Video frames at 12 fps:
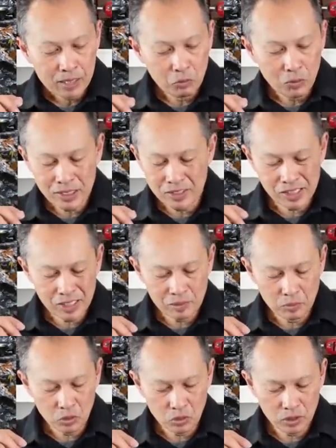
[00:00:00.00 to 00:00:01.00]
wedge
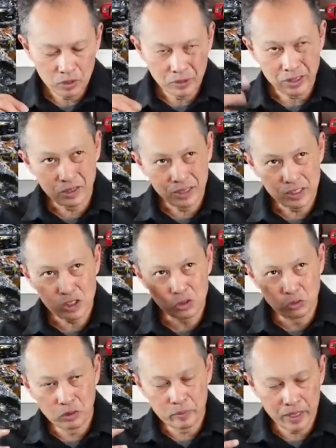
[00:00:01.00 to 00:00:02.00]
him, or what do you call that,
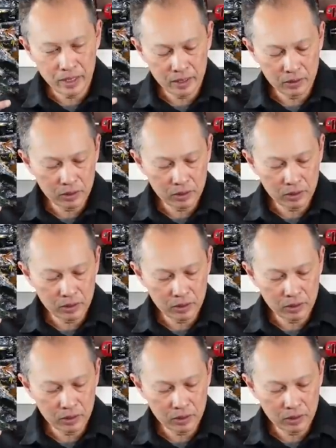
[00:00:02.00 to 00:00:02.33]
screw him in,